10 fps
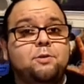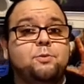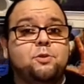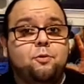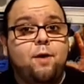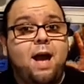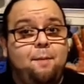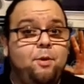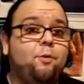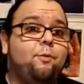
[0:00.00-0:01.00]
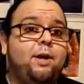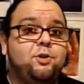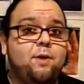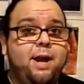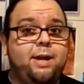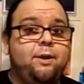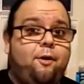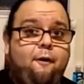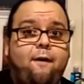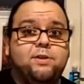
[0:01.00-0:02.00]
was crap. Red Dragon,
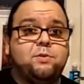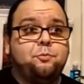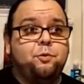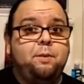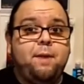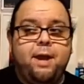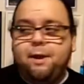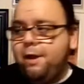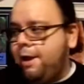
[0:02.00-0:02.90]
awesome remake.